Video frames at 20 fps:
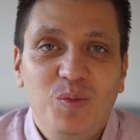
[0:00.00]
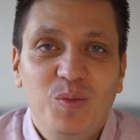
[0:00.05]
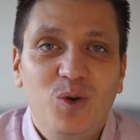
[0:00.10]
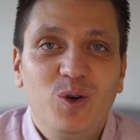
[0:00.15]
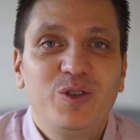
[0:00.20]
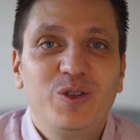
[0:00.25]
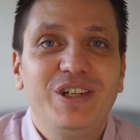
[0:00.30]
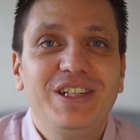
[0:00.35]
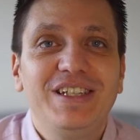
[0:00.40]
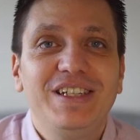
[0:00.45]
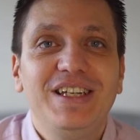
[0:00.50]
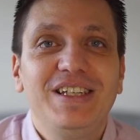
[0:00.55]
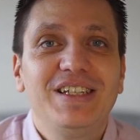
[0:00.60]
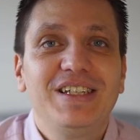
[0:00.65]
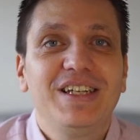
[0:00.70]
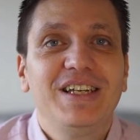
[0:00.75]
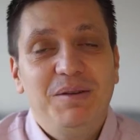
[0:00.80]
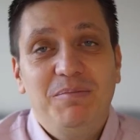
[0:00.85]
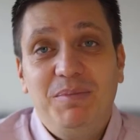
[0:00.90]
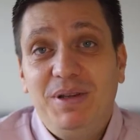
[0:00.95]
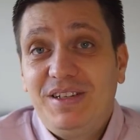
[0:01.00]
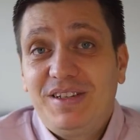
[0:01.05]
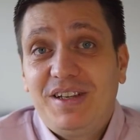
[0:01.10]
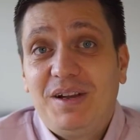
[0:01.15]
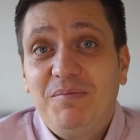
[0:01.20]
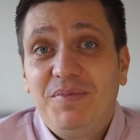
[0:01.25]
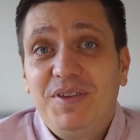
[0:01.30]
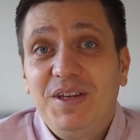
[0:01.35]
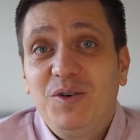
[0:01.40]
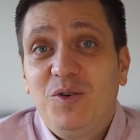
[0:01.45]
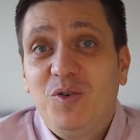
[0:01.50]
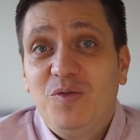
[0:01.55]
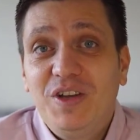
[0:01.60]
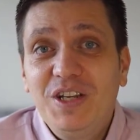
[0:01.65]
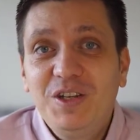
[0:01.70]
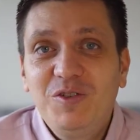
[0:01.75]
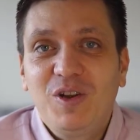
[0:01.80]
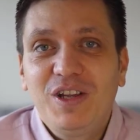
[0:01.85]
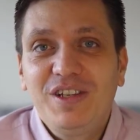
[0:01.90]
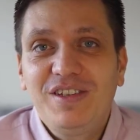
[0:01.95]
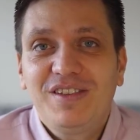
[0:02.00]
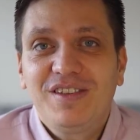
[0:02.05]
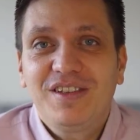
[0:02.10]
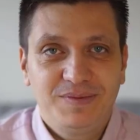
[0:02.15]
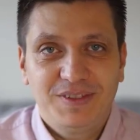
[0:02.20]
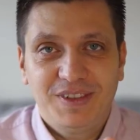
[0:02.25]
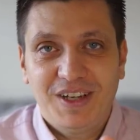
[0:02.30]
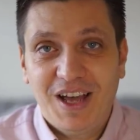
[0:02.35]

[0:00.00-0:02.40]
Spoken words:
portraits is be something of interest?